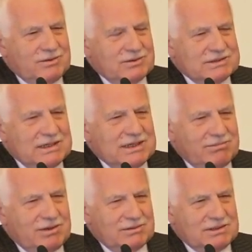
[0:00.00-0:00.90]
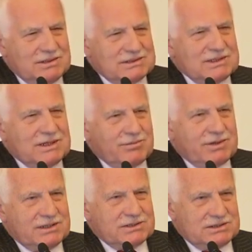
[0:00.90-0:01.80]
do you say about the
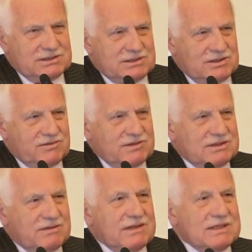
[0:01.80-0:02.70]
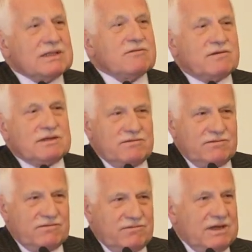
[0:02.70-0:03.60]
celebrations of the
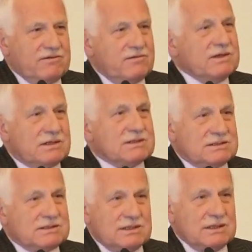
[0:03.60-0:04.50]
25 years